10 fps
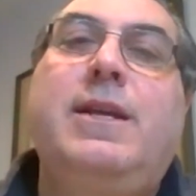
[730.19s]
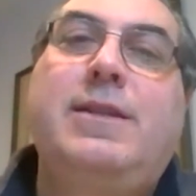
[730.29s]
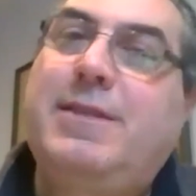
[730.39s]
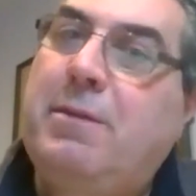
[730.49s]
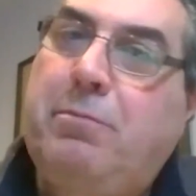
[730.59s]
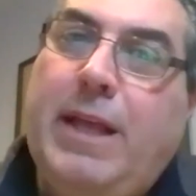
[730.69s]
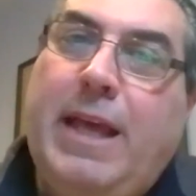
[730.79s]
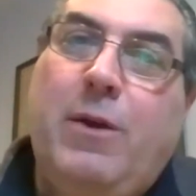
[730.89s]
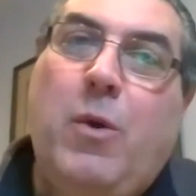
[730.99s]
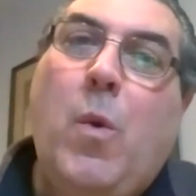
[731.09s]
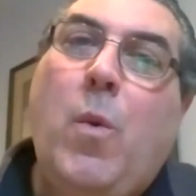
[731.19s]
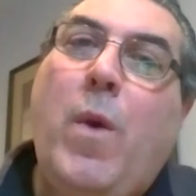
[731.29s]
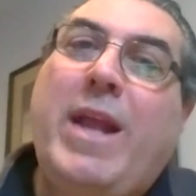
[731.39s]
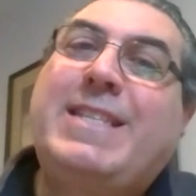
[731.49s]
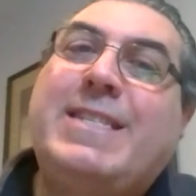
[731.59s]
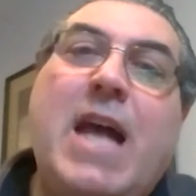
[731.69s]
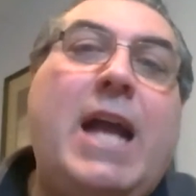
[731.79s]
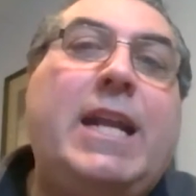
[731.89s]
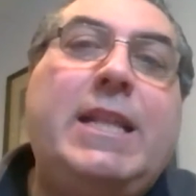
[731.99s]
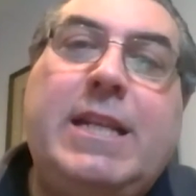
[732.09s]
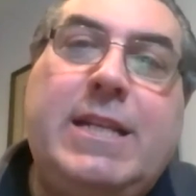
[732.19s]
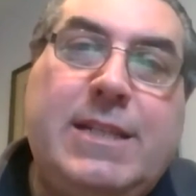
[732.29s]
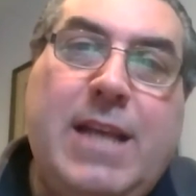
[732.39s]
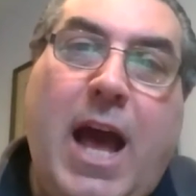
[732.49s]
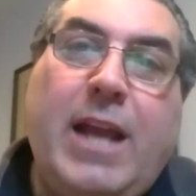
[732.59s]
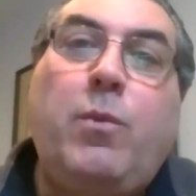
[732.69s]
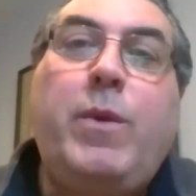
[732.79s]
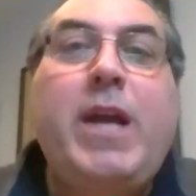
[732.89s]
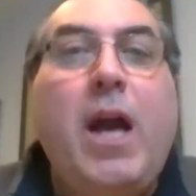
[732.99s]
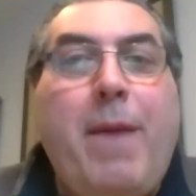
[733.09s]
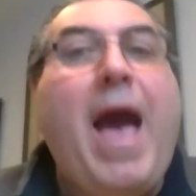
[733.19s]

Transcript: simply when it's not in the design and we come